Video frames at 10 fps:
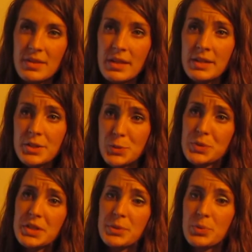And it's
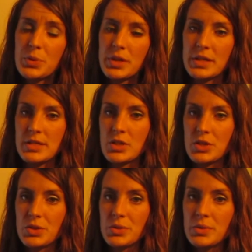really important
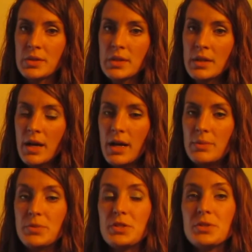to
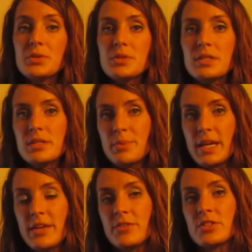use these
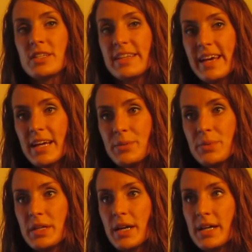behaviors, again,
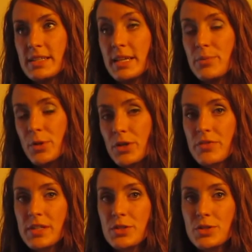because it
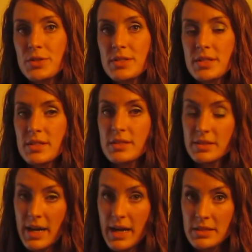motivates students in the
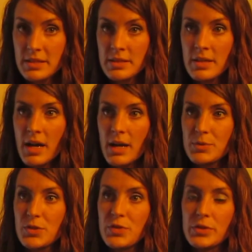class
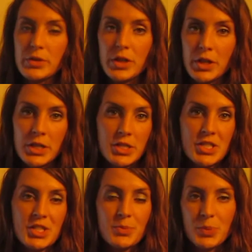to feel encouraged
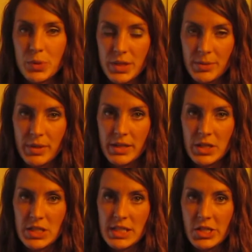and supported by their
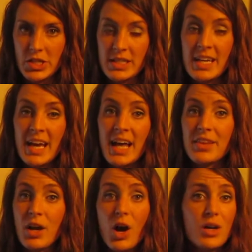teachers, and
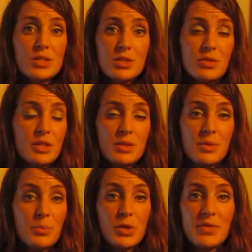then it also
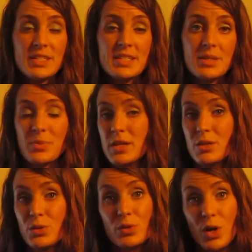motivates them in
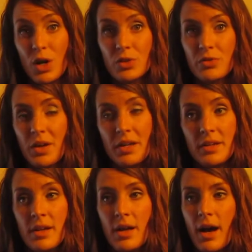the long run,
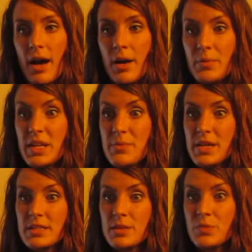and it
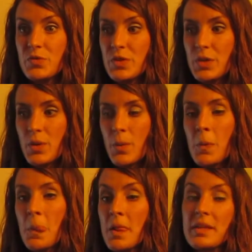makes them feel
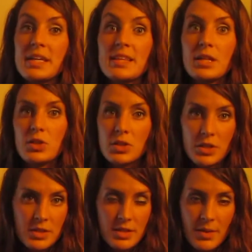like they
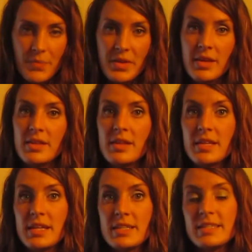learned something and that
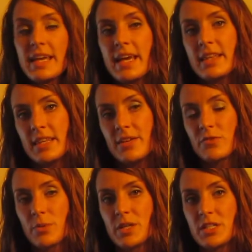they can take the
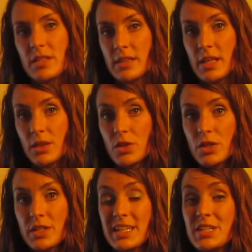information that they
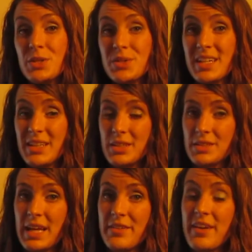learned and use it in their
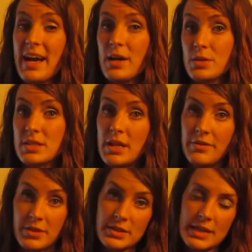life outside of
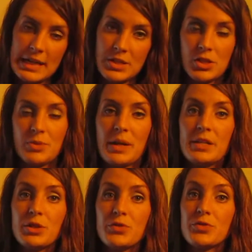the classroom. I
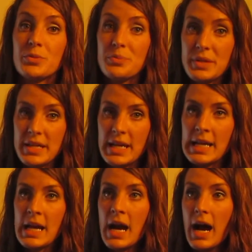know for me,
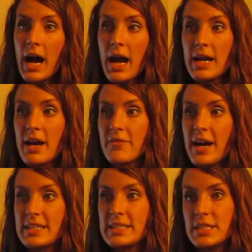I have
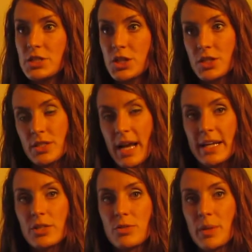had teachers, I
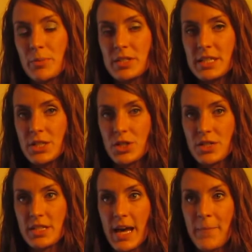can remember
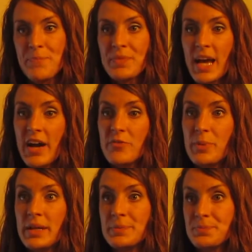teachers that have
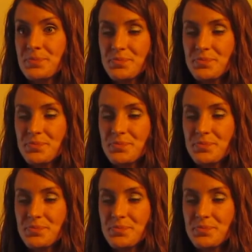been,